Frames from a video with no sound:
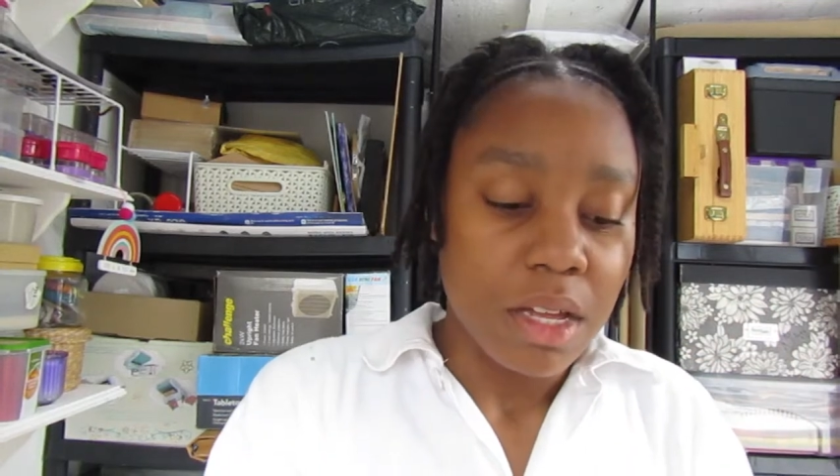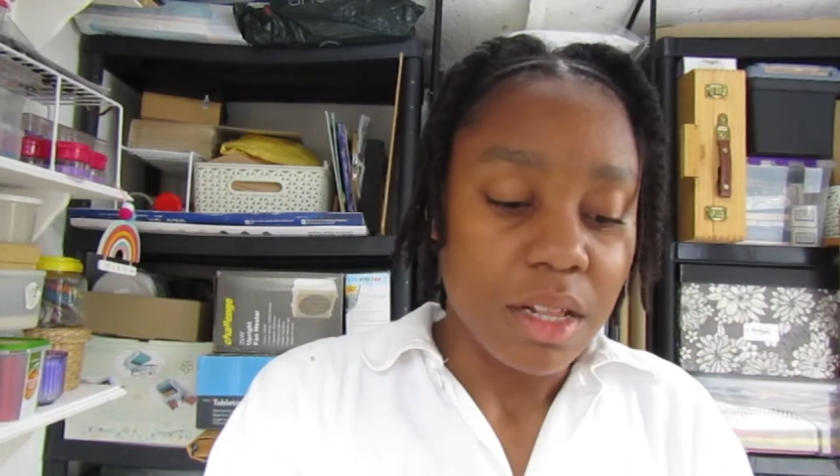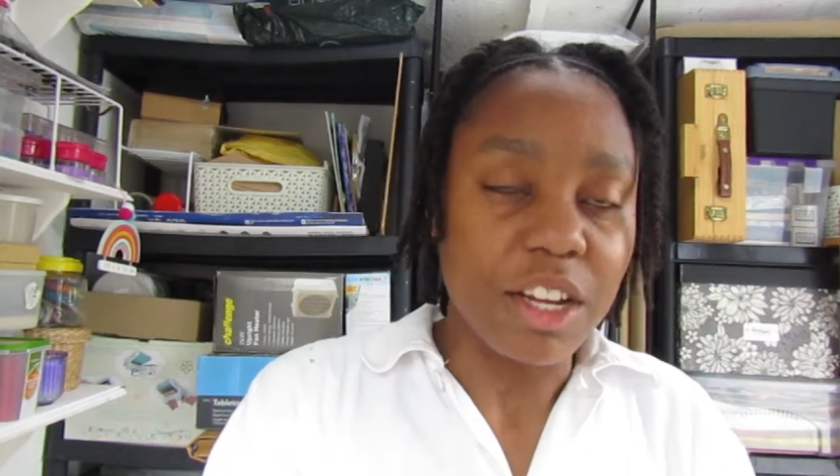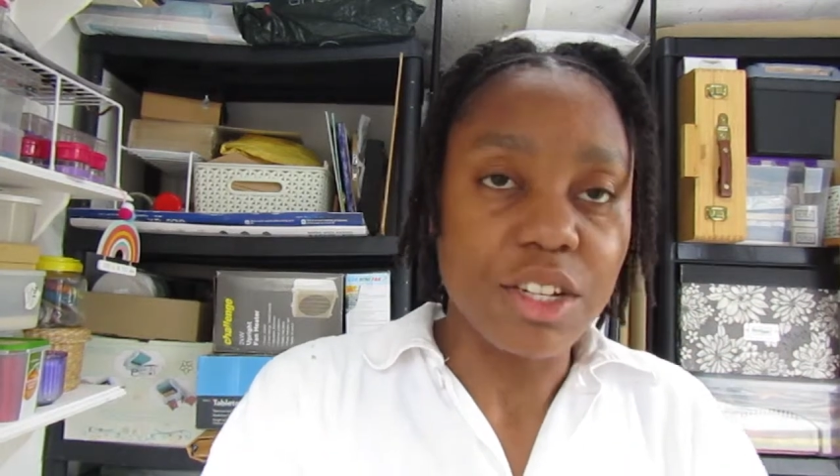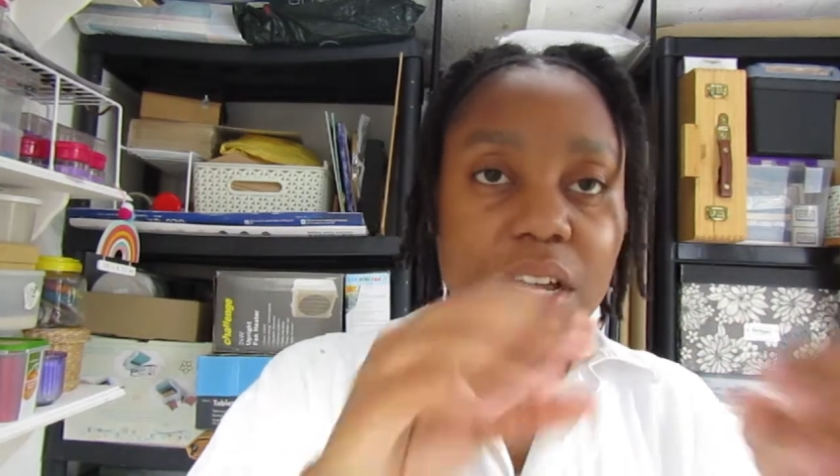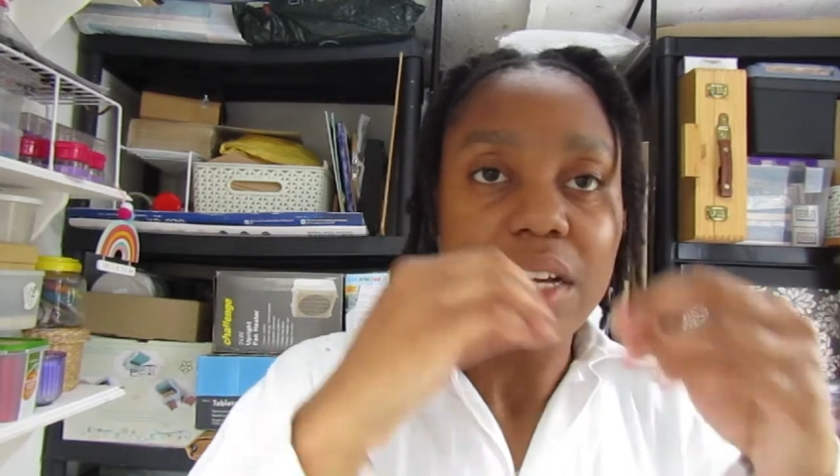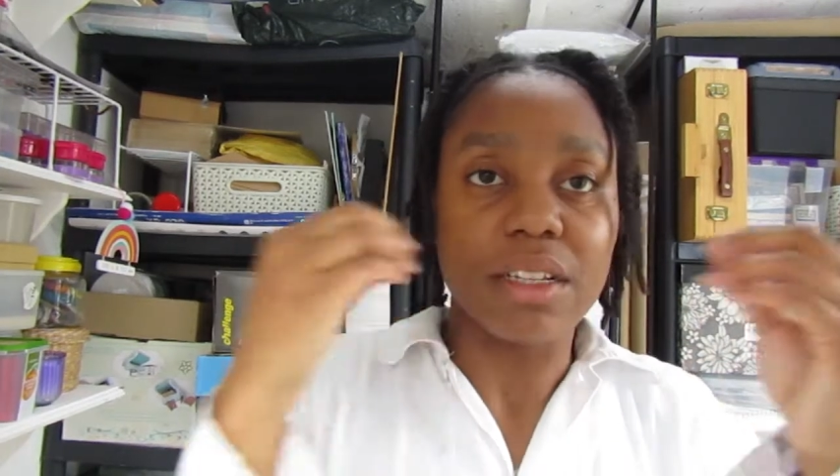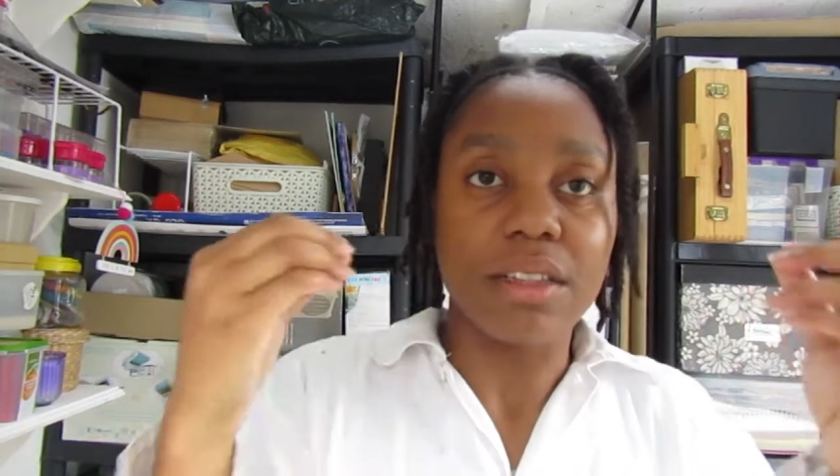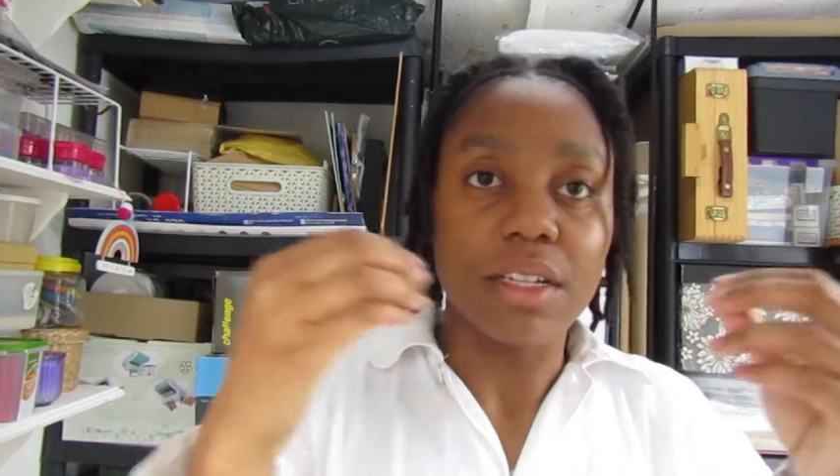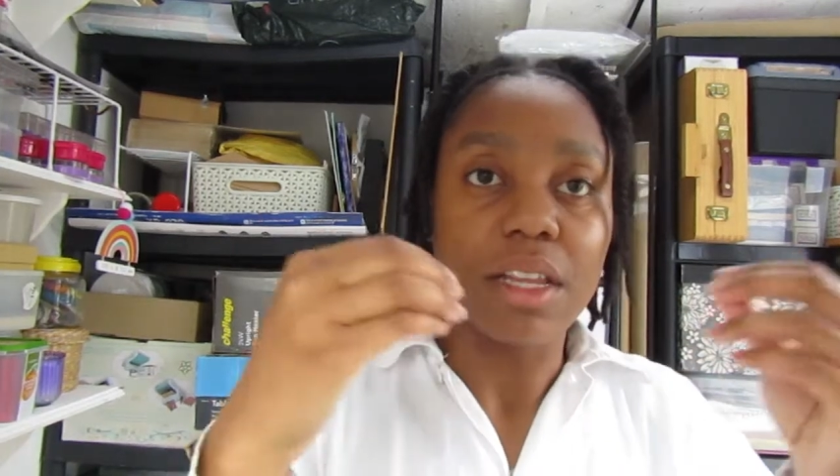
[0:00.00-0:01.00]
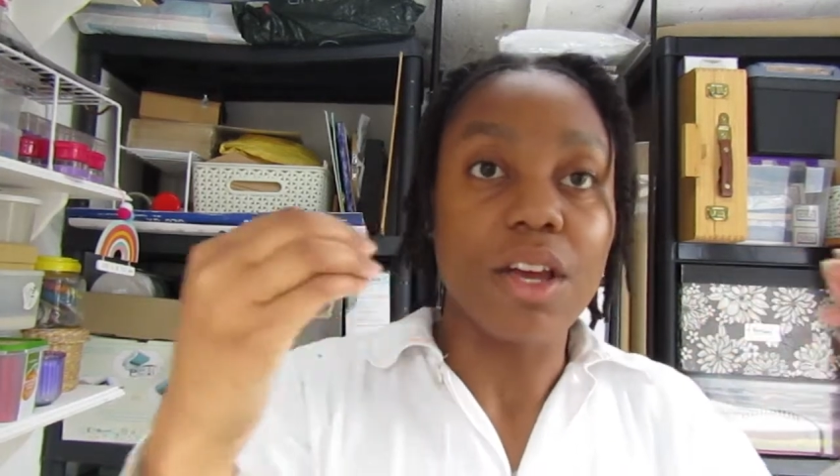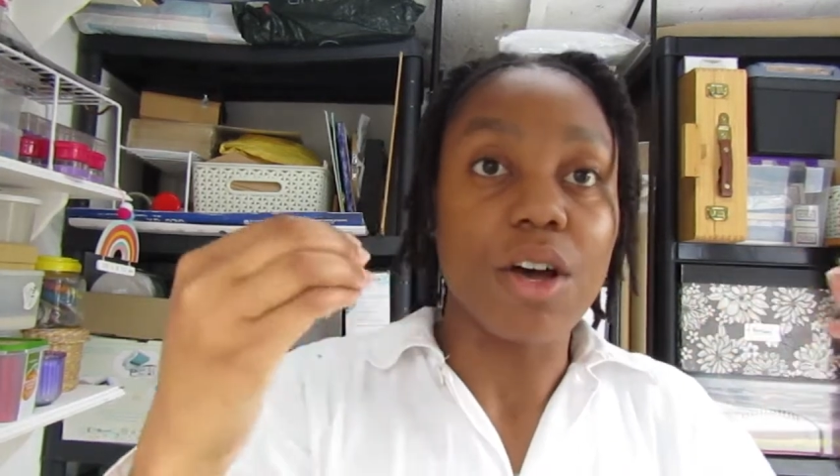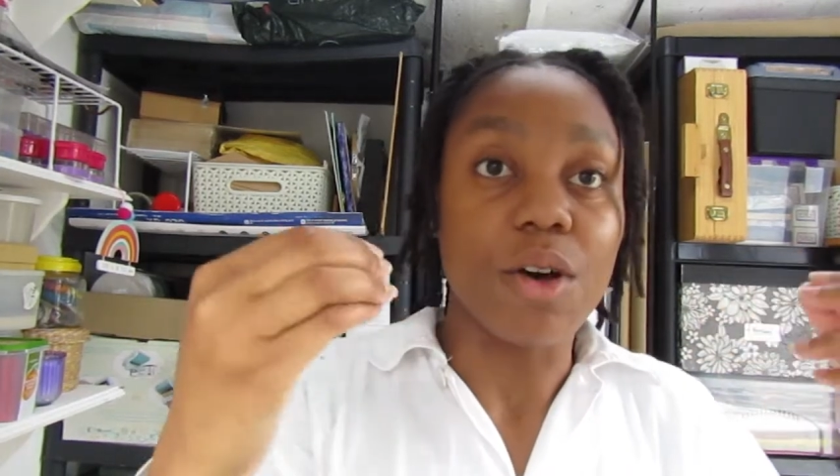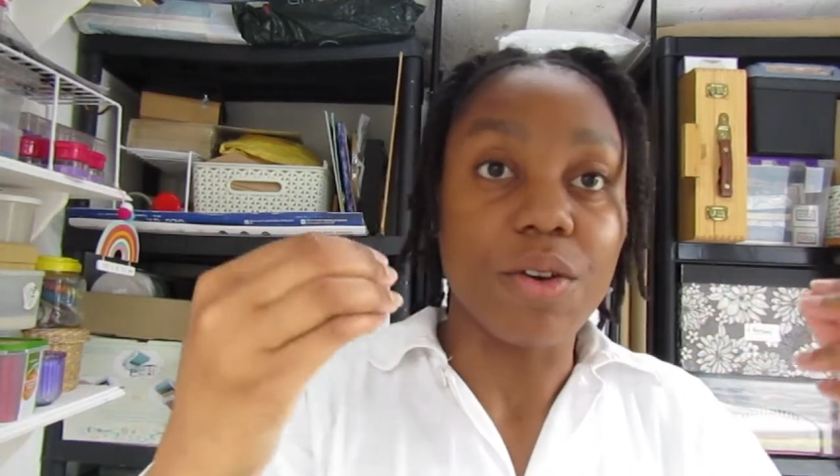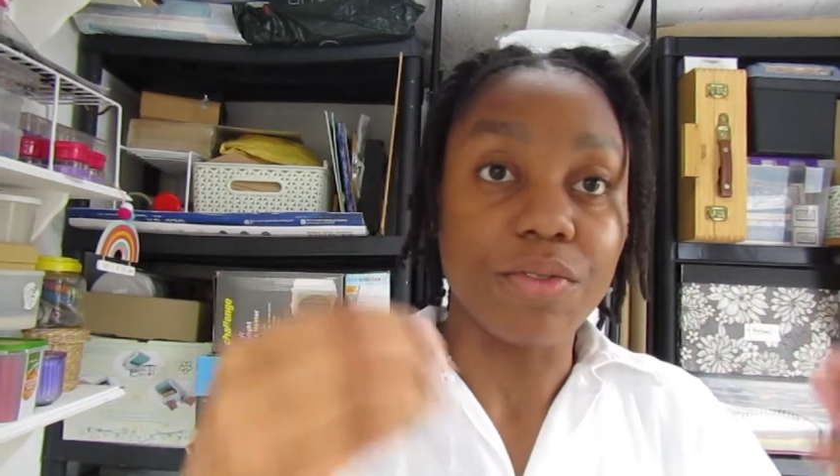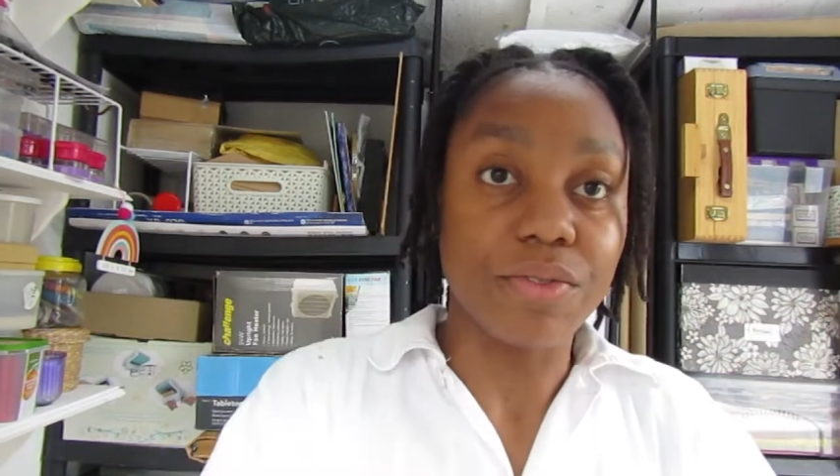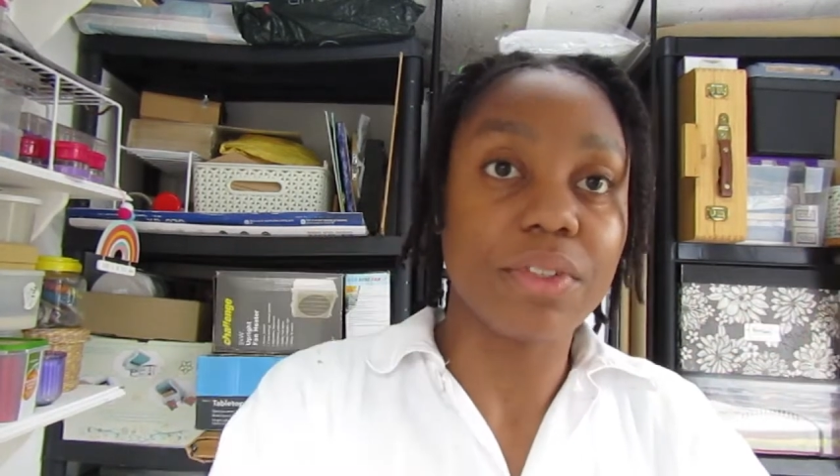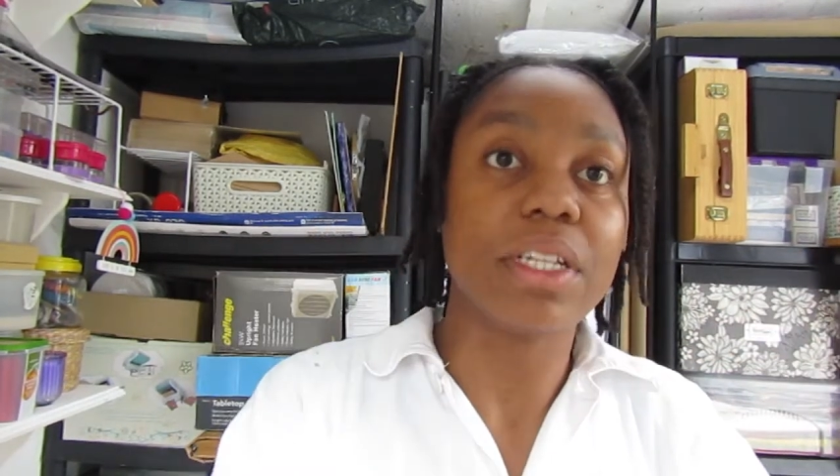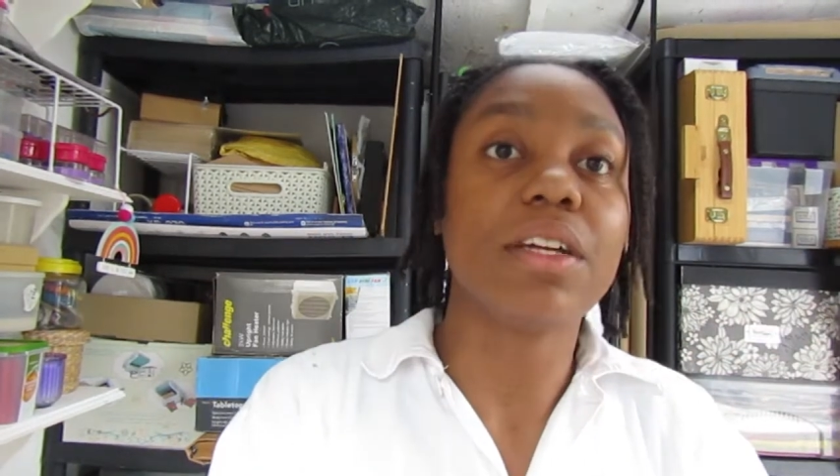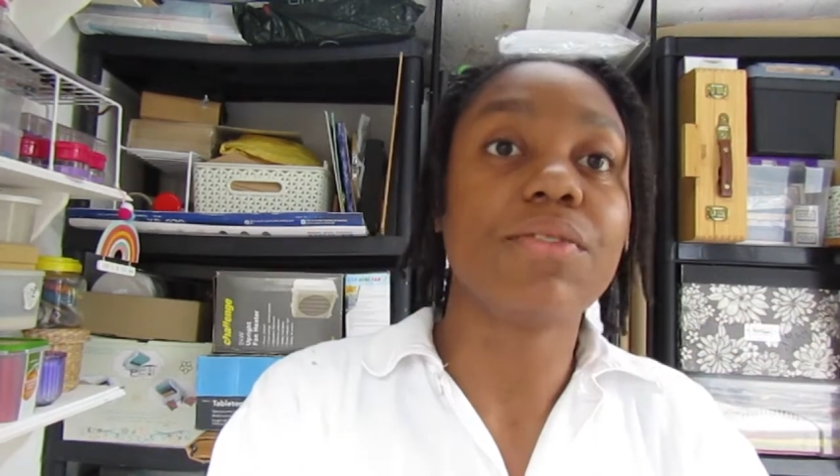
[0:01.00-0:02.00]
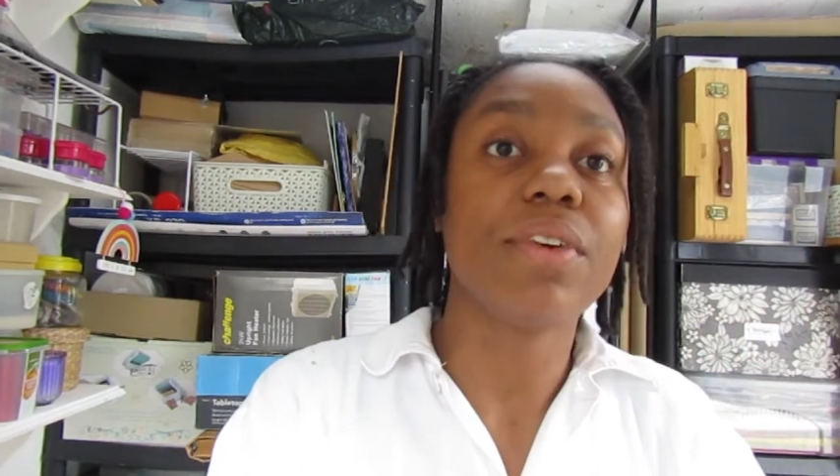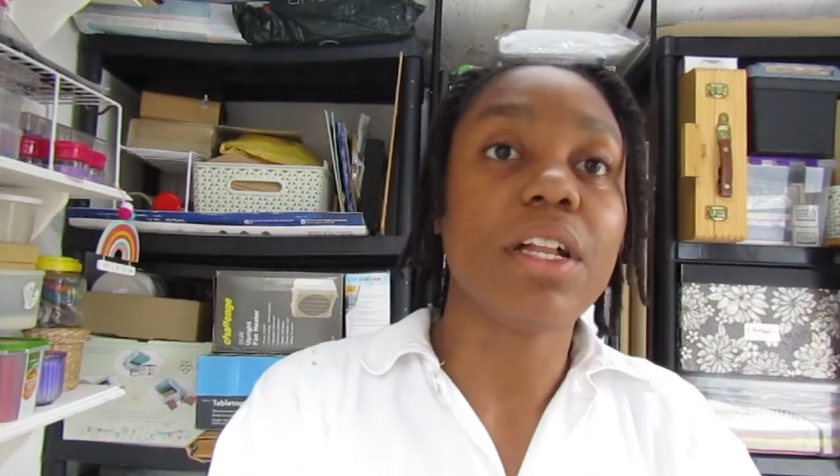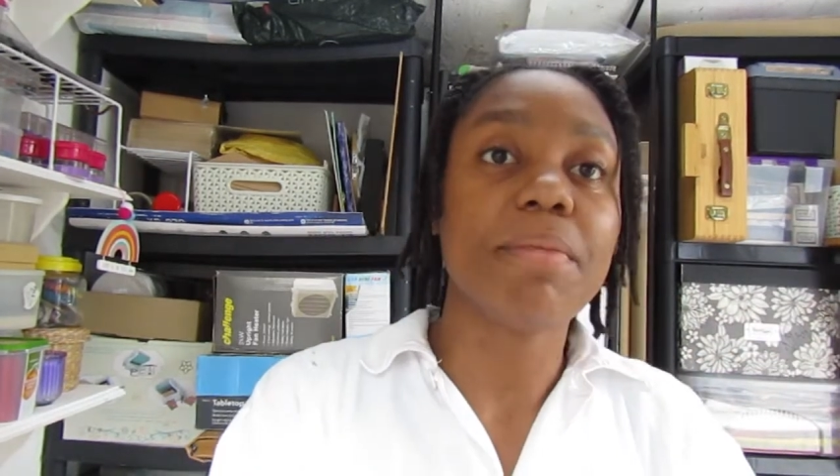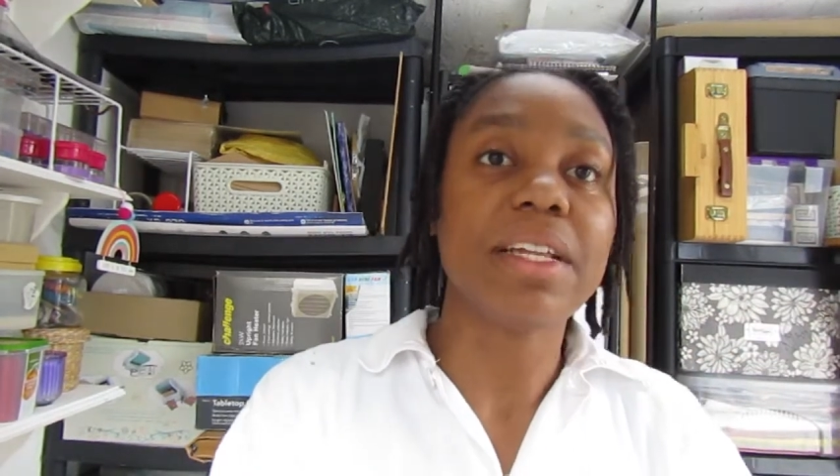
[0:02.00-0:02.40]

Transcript: like just a kind of thin layer of cling film,